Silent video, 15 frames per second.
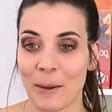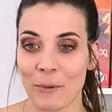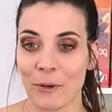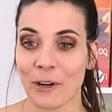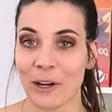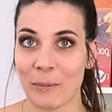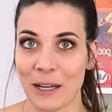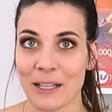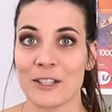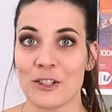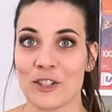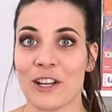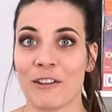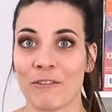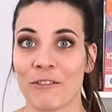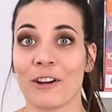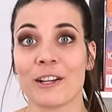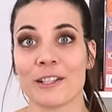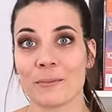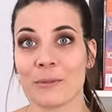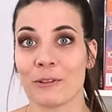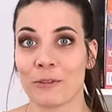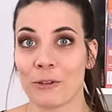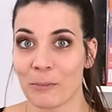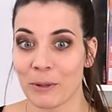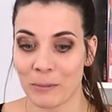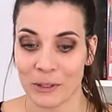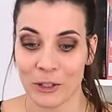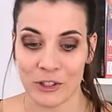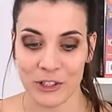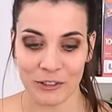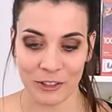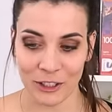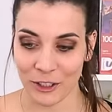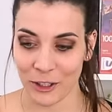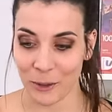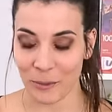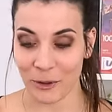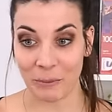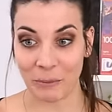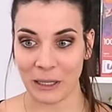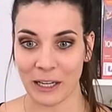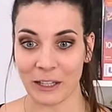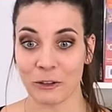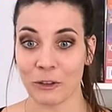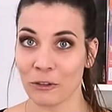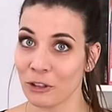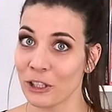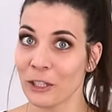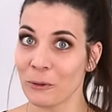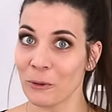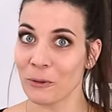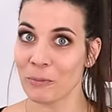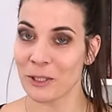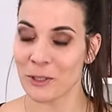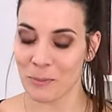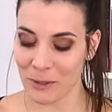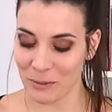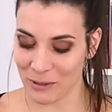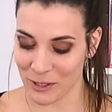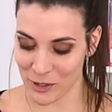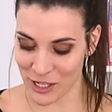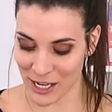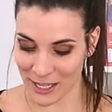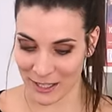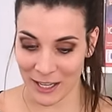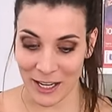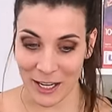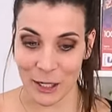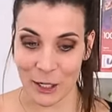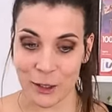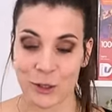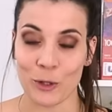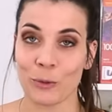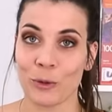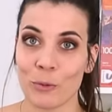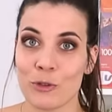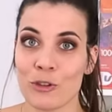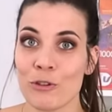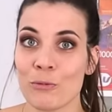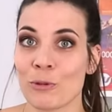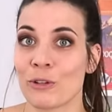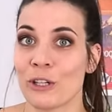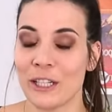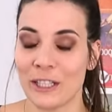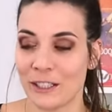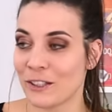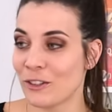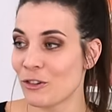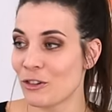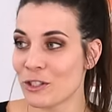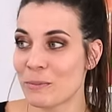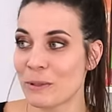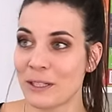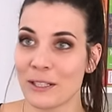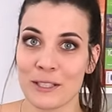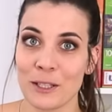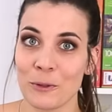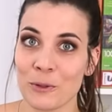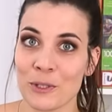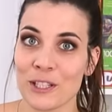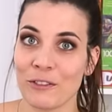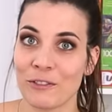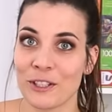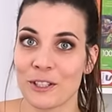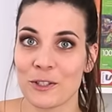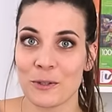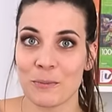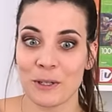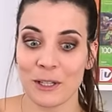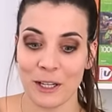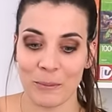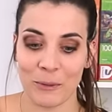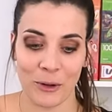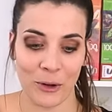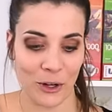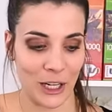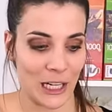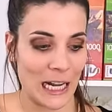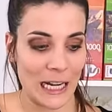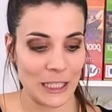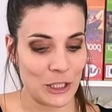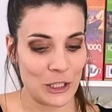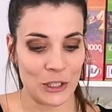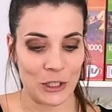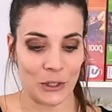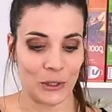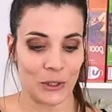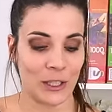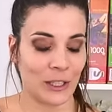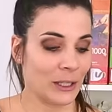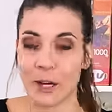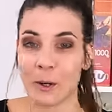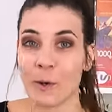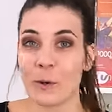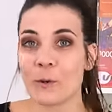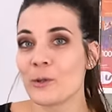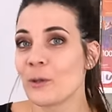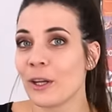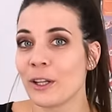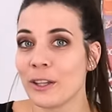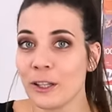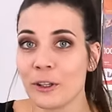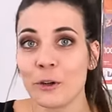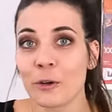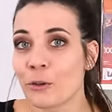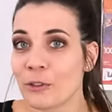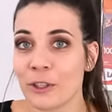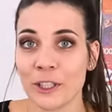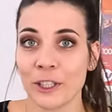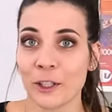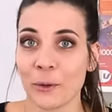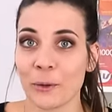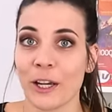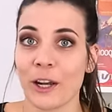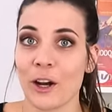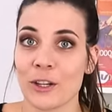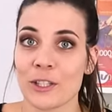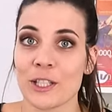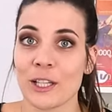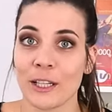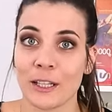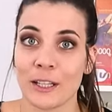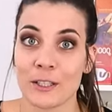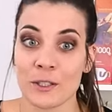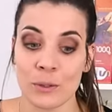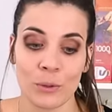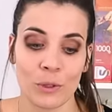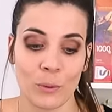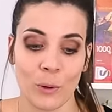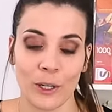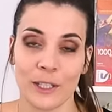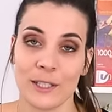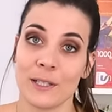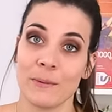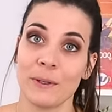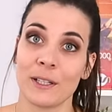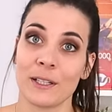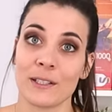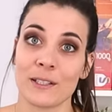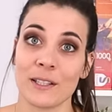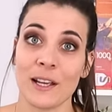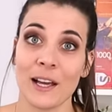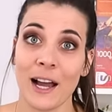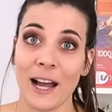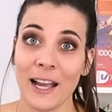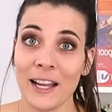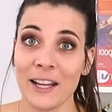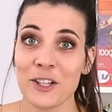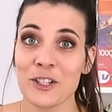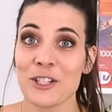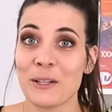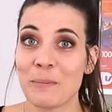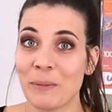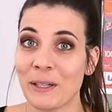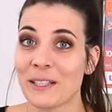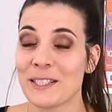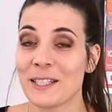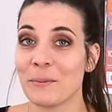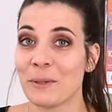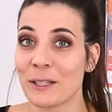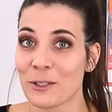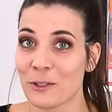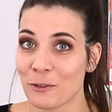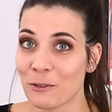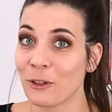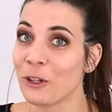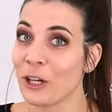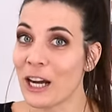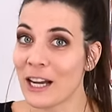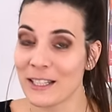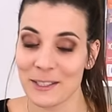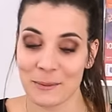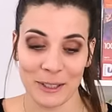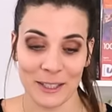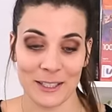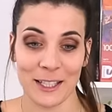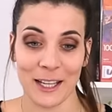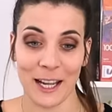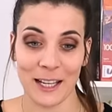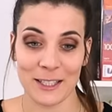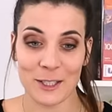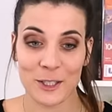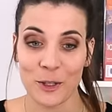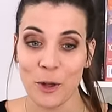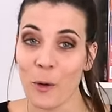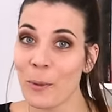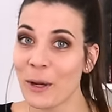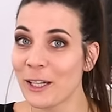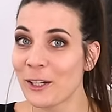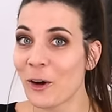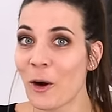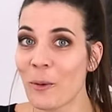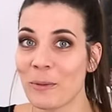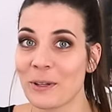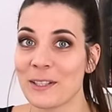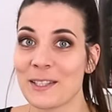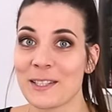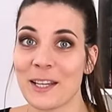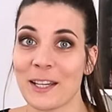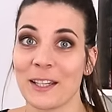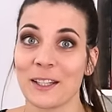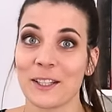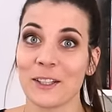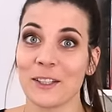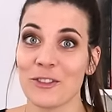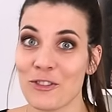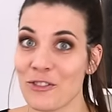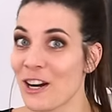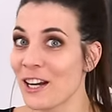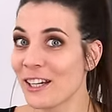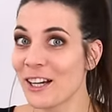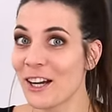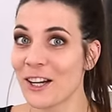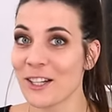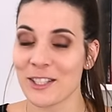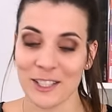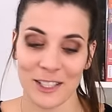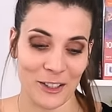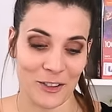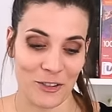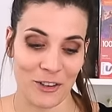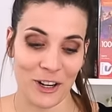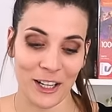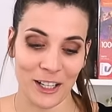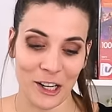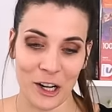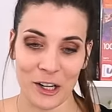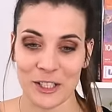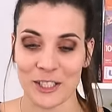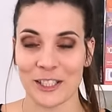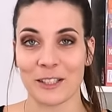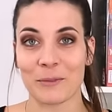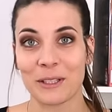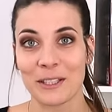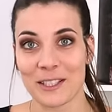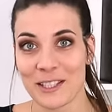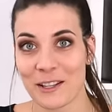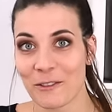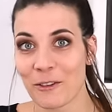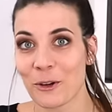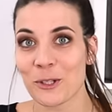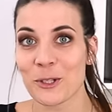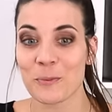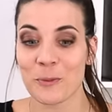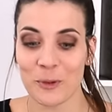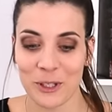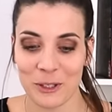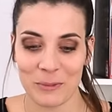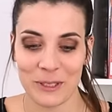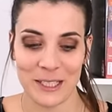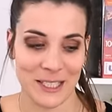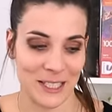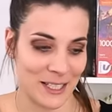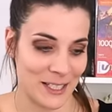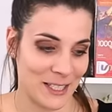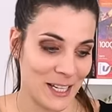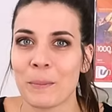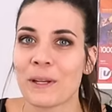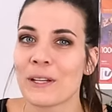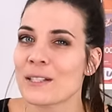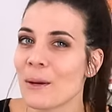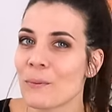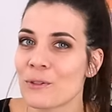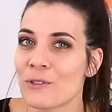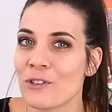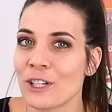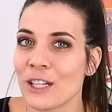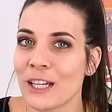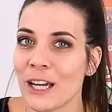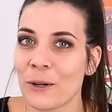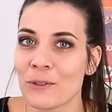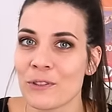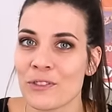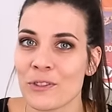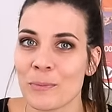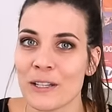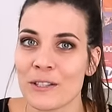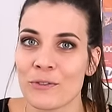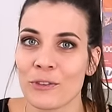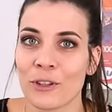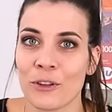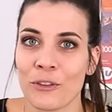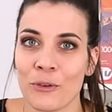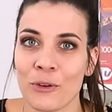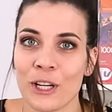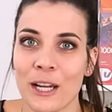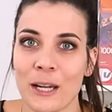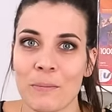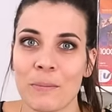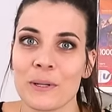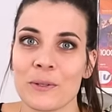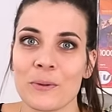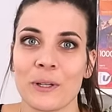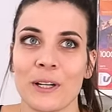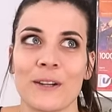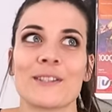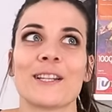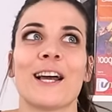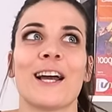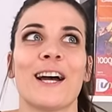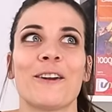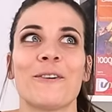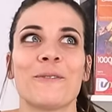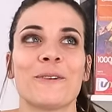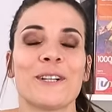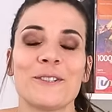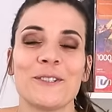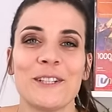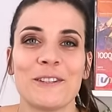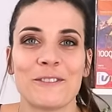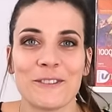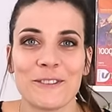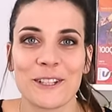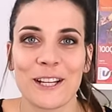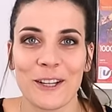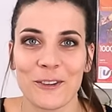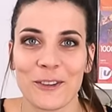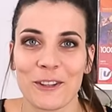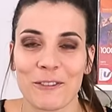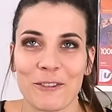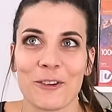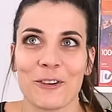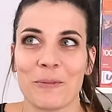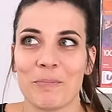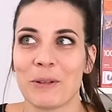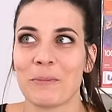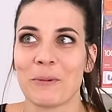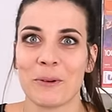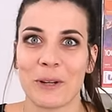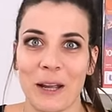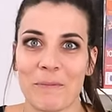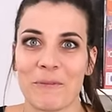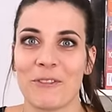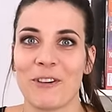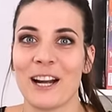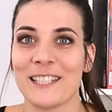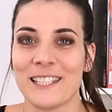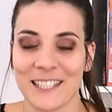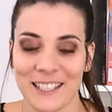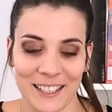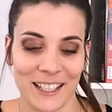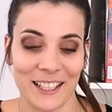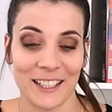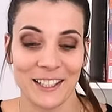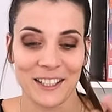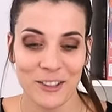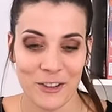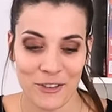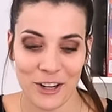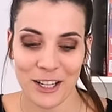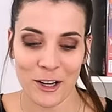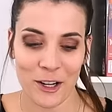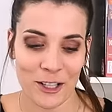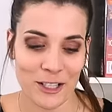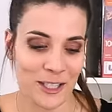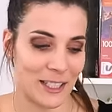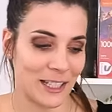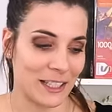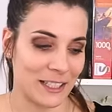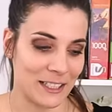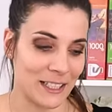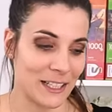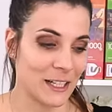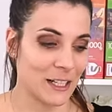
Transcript: I'm gonna message them first before publish the video. I'm gonna be like, do you really want me to publish that? So don't you worry, just because it was gifted to me, I'm not gonna lie to you. And also, I think you already know that Castorland has good quality, because I actually picked it because of you guys, because I had so many comments saying, try Castorland, because they've got smaller pieces. Because I was running out of space for the 3K puzzle and I was like, I don't want to do the 4K on the floor, and people kept writing like, try Castorland.